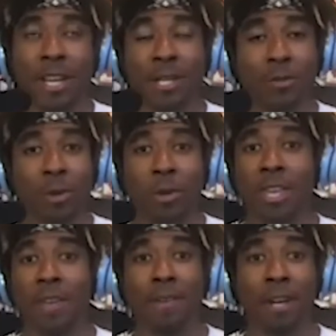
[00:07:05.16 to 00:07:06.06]
else for you to
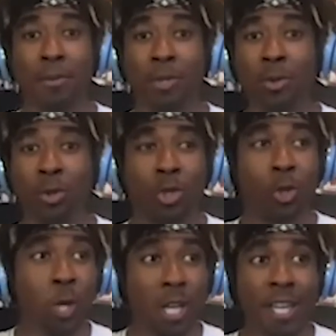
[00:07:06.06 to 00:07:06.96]
give it up to.
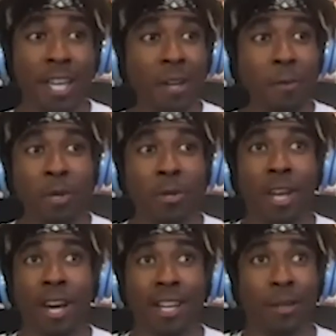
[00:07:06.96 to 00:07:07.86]
Shoot it when you
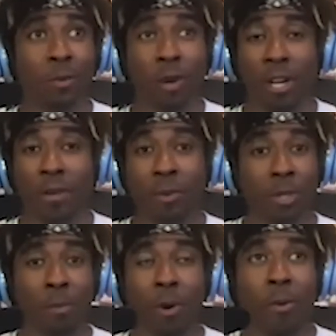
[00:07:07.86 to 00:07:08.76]
got it. Run with
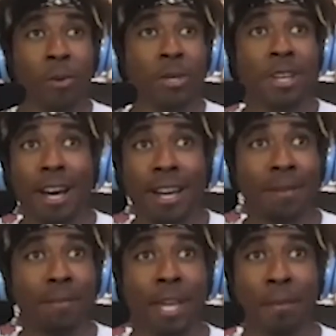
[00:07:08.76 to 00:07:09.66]
the ball when you got
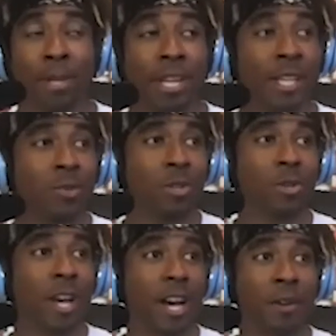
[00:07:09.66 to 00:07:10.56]
it. Make plays when
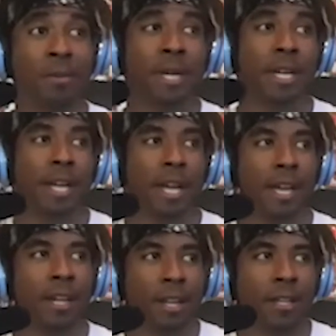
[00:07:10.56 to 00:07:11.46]
you got them.
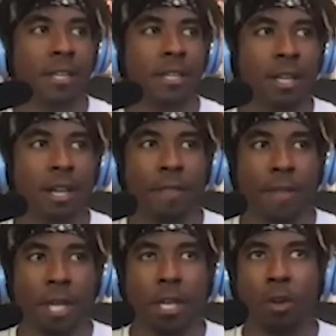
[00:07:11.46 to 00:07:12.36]
And he did. I
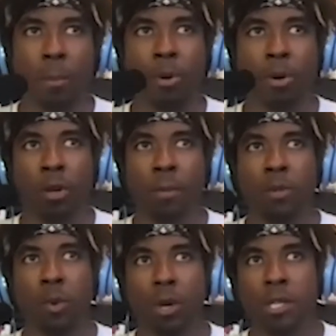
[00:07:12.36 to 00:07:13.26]
think he ended up putting up
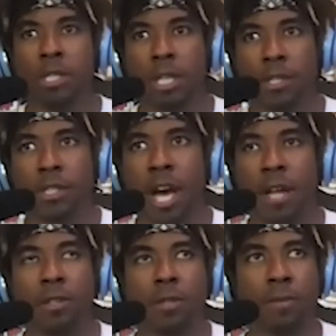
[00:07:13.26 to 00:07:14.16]
26, got
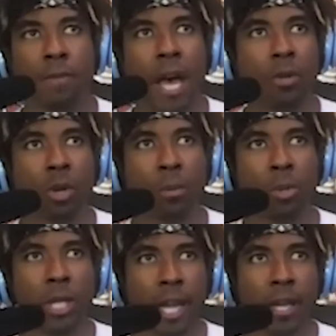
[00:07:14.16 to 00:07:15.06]
into some foul
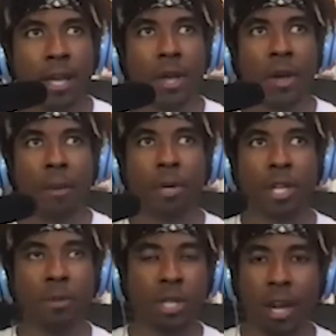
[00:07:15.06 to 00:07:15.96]
trouble late. But
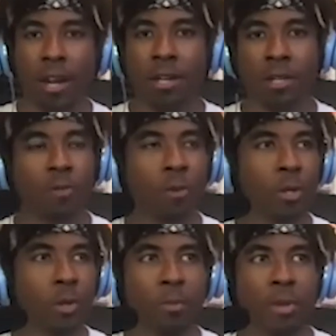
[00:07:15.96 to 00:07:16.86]
he was carrying us for a
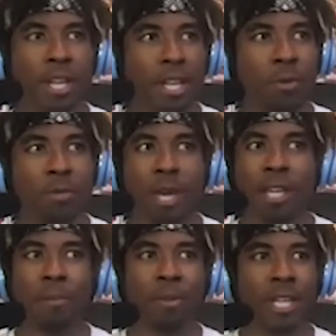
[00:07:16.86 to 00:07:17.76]
little bit, and he was
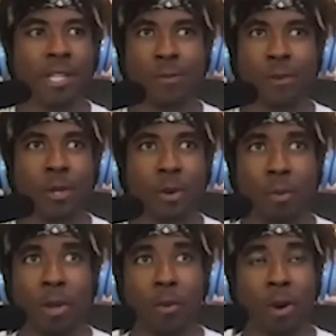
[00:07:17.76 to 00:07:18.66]
making plays for a little
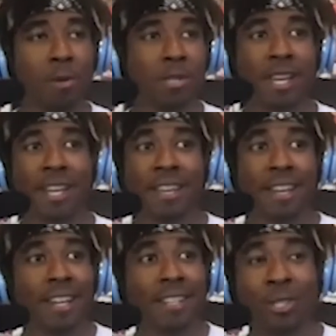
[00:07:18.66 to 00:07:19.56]
bit where I was like,
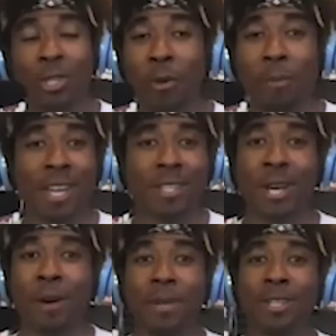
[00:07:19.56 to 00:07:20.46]
this young man's
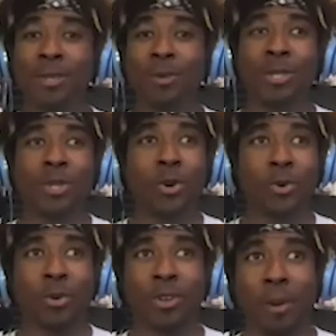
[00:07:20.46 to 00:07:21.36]
coming into his
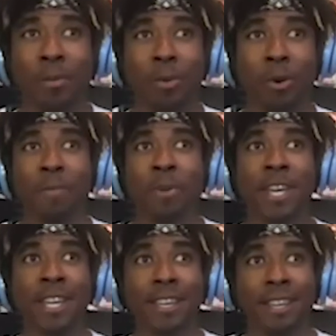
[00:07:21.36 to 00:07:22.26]
own. Number 1
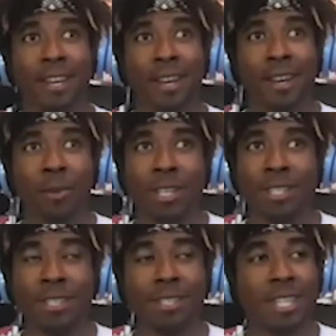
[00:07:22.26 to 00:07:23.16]
pick, went
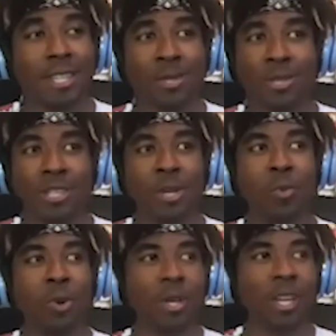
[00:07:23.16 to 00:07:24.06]
to the Sixers. It
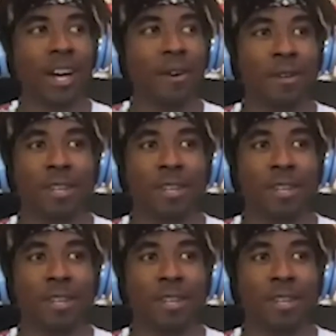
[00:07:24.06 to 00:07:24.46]
didn't work out.